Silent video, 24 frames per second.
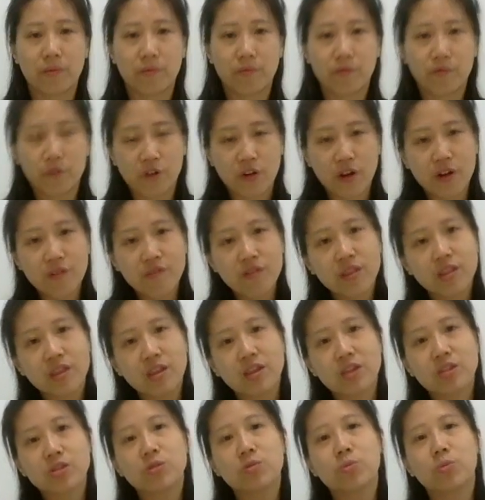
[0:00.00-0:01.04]
for
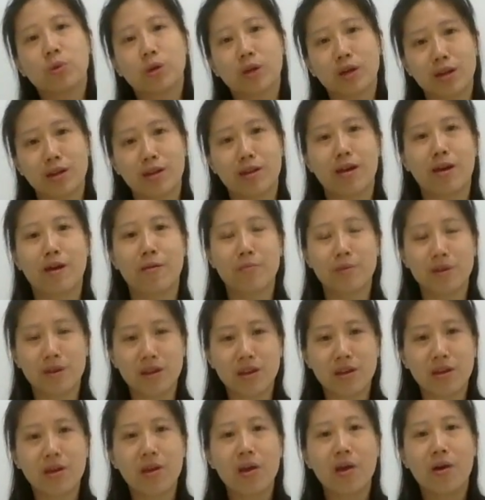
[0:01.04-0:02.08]
everything to work in
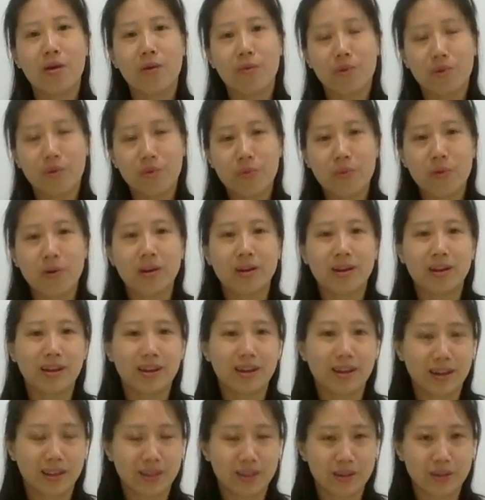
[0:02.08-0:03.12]
harmony with one
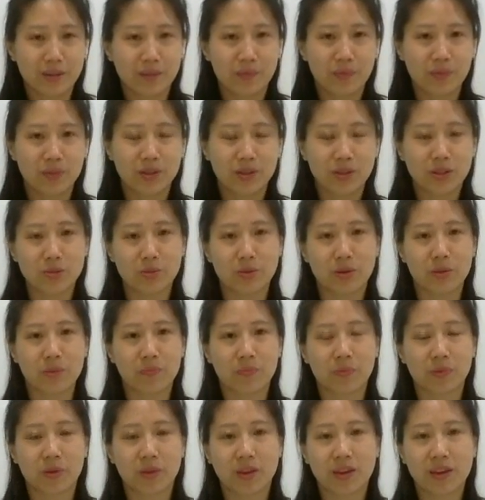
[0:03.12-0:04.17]
another this way,
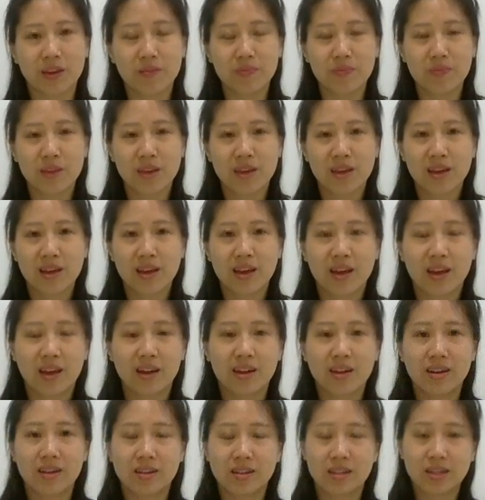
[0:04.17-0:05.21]
okay?
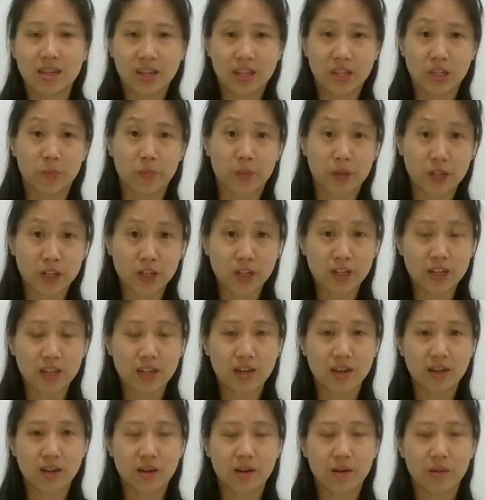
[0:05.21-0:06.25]
And it's
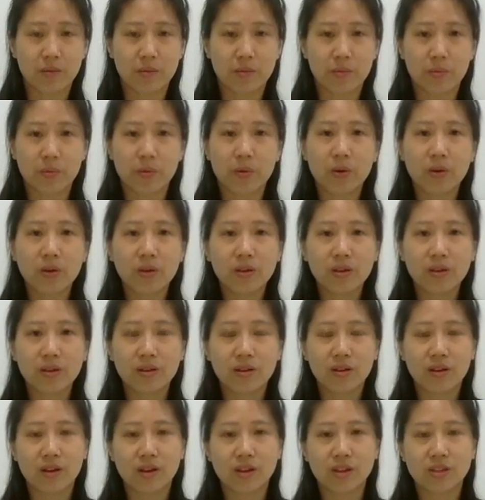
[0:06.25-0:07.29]
especially
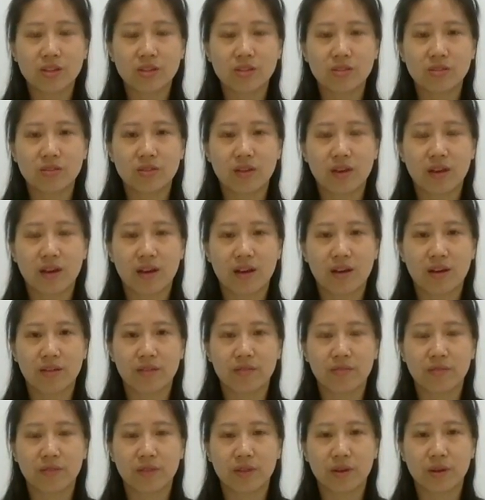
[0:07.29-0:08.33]
important to
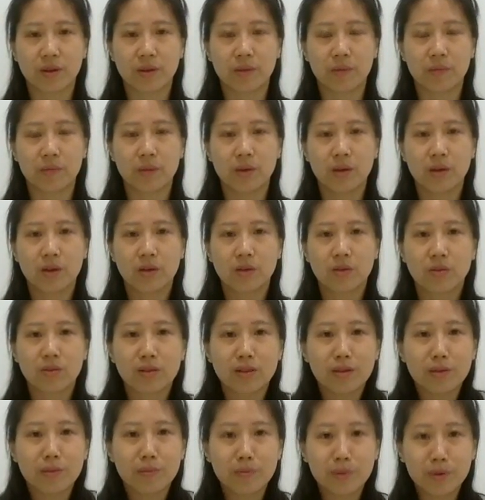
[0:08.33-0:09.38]
have
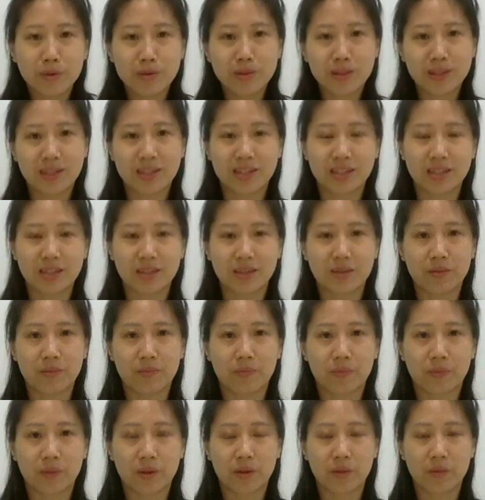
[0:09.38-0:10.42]
good immune
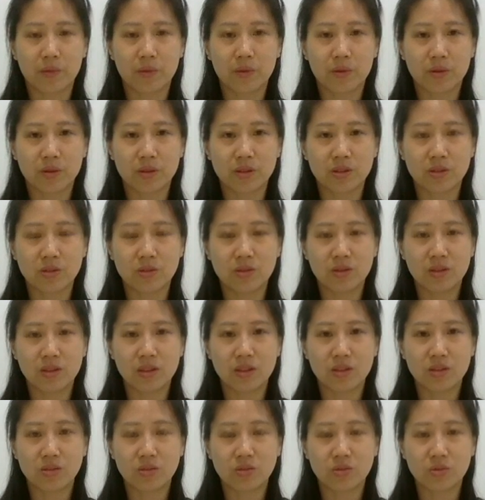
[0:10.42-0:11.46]
system because you
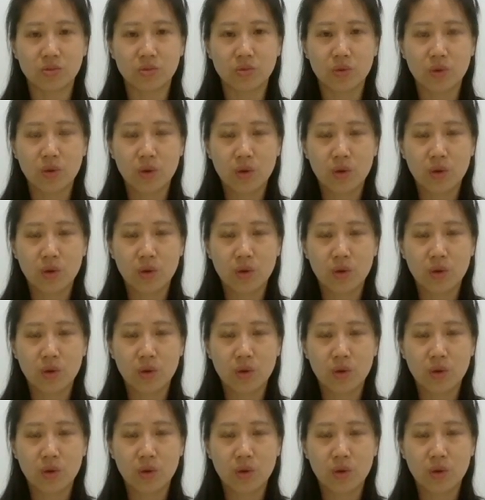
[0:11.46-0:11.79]
need to